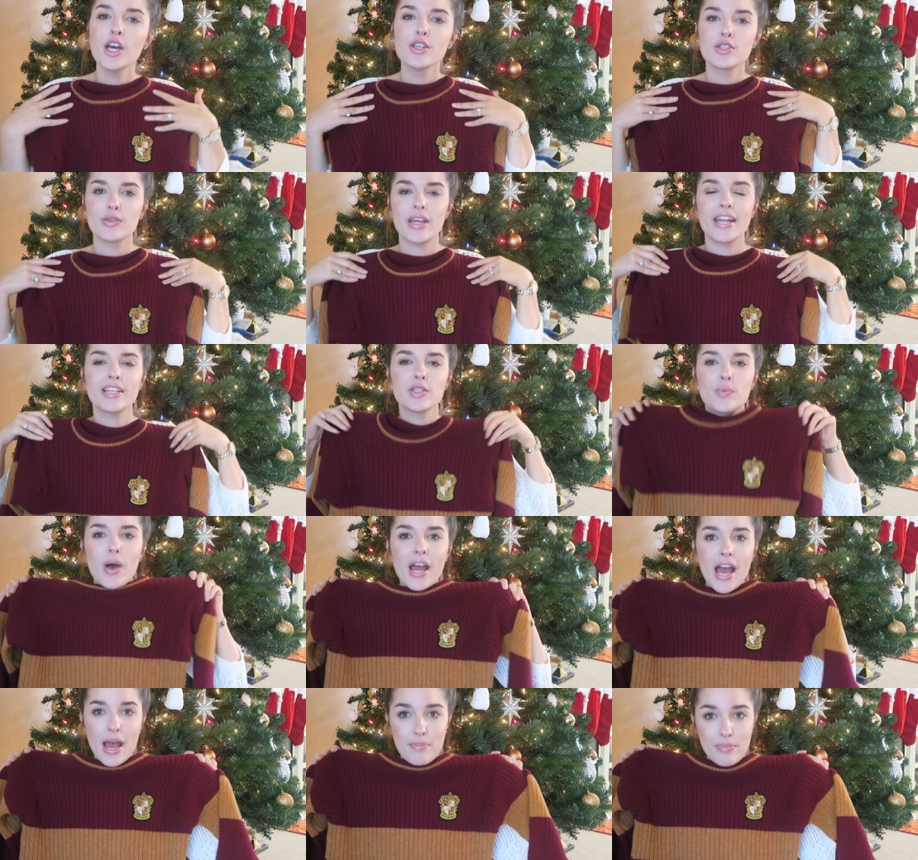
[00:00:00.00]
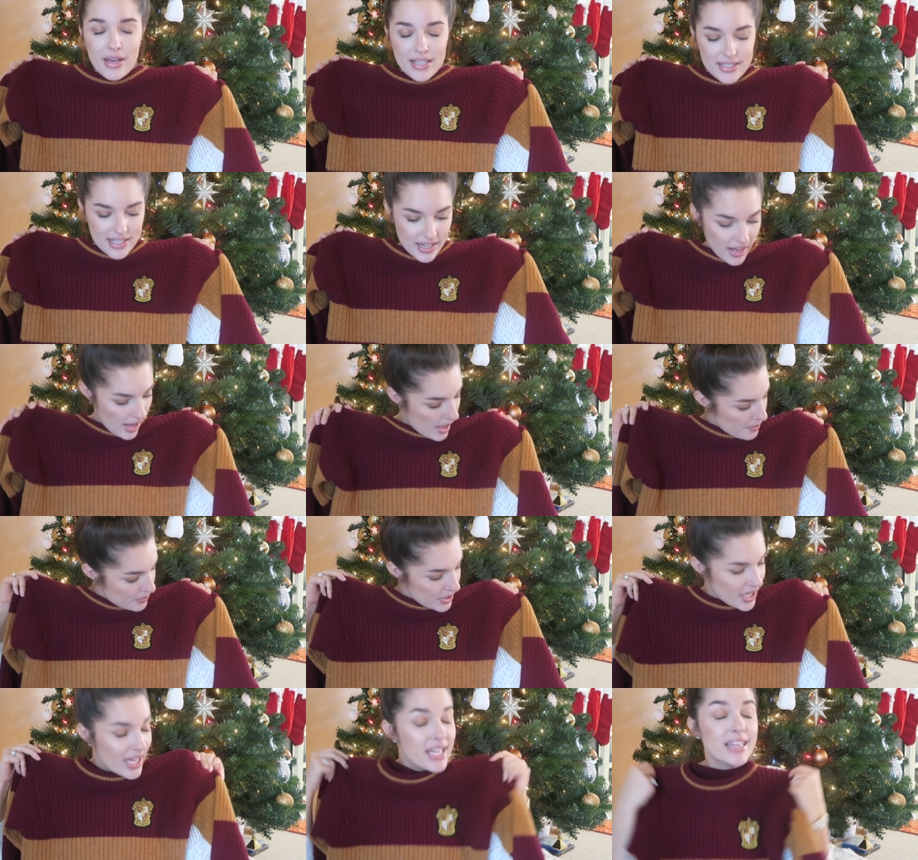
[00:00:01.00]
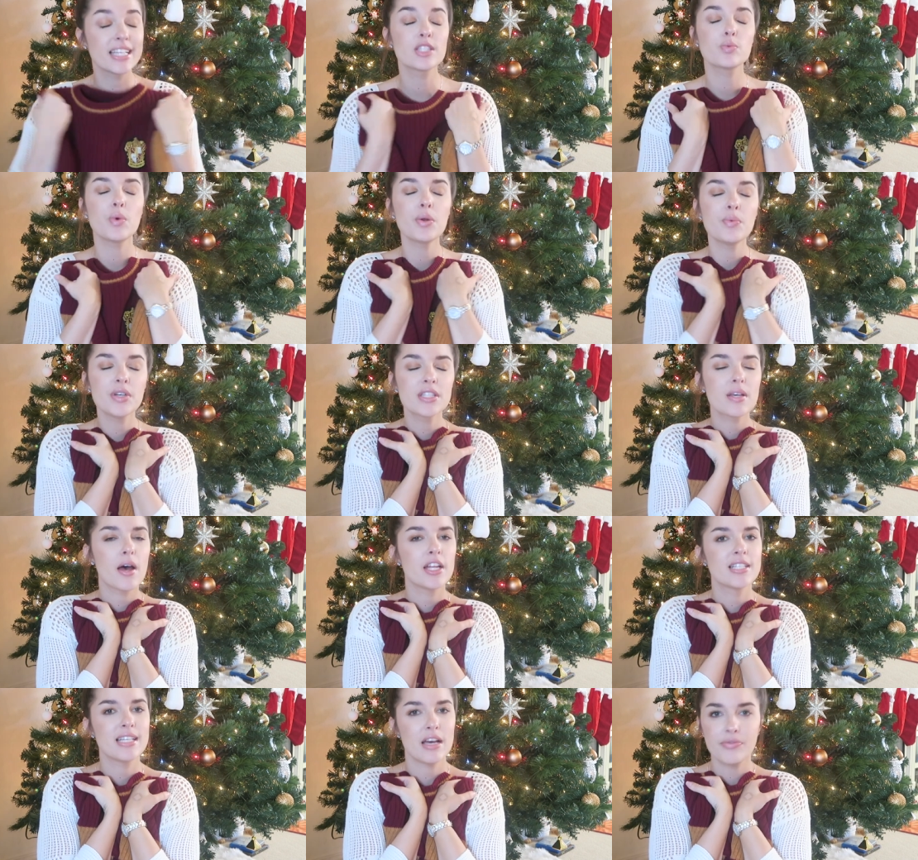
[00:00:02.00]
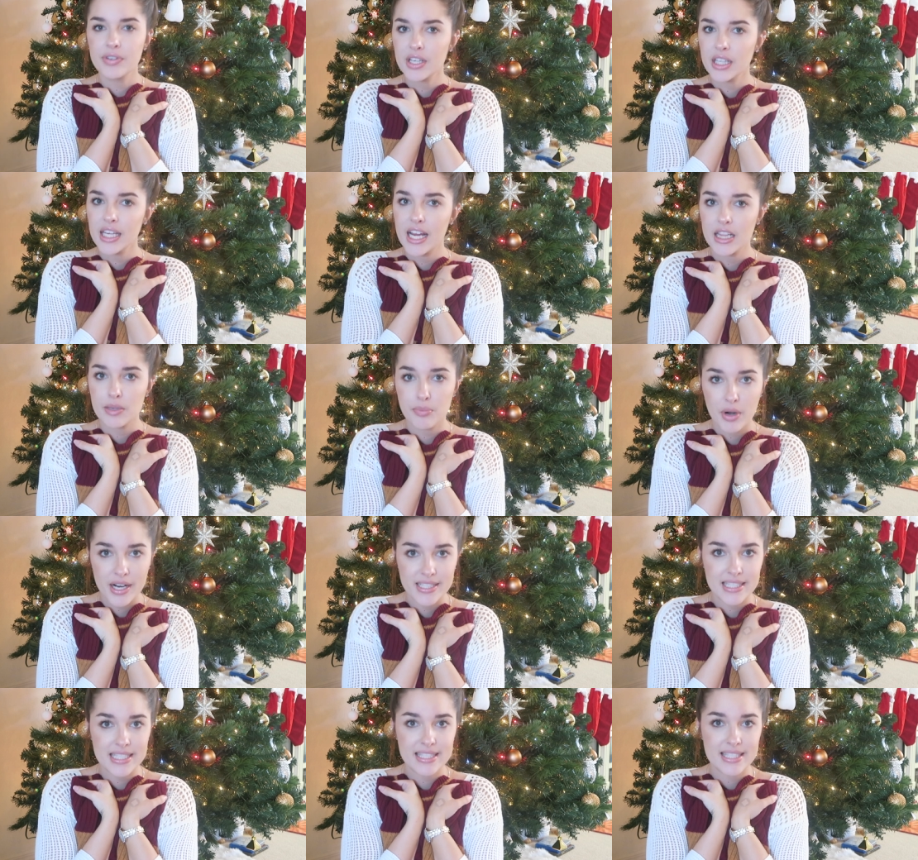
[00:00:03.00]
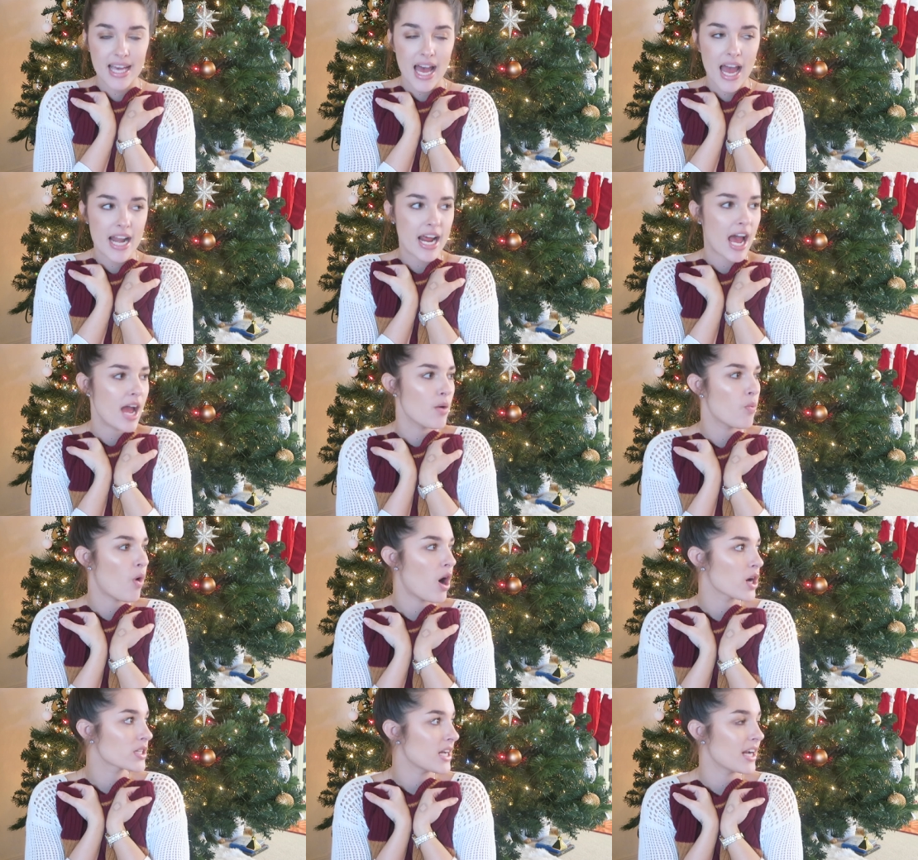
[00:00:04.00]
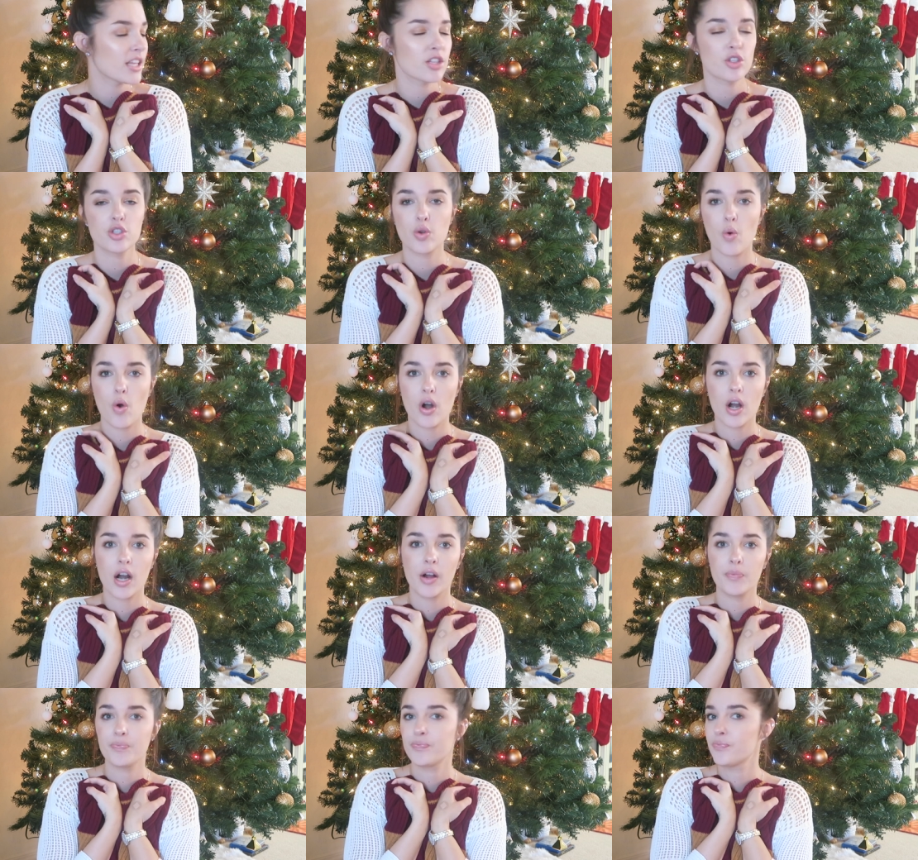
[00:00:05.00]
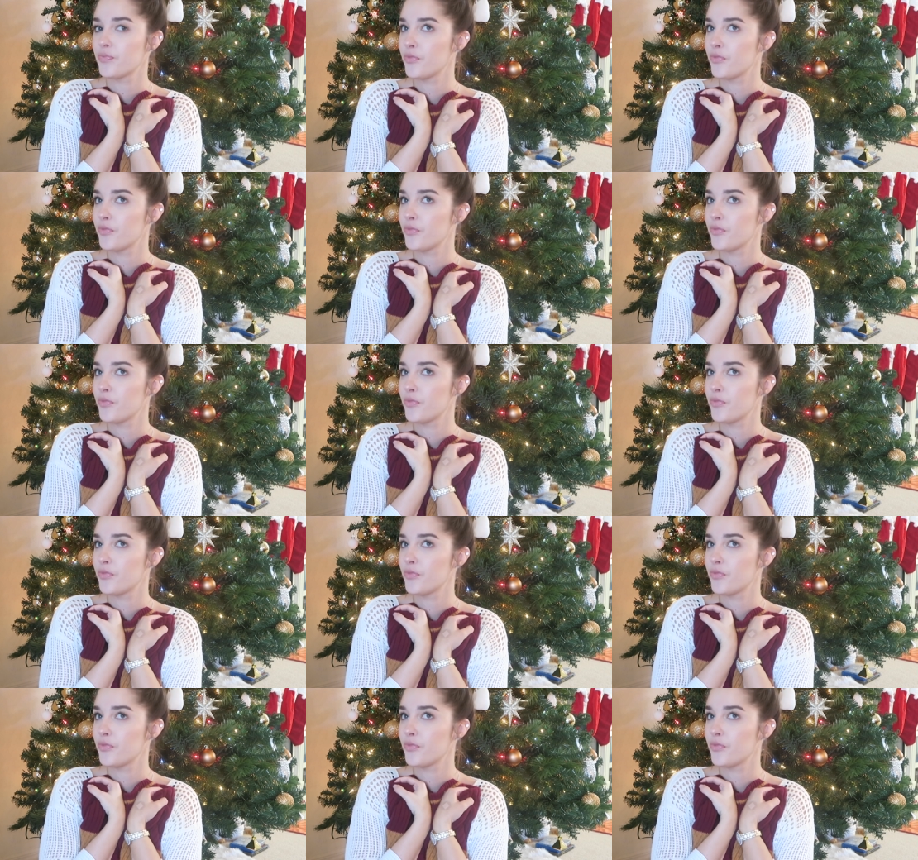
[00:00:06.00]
So that is why I picked it up. This one was definitely on the pricey side. I walked out of the store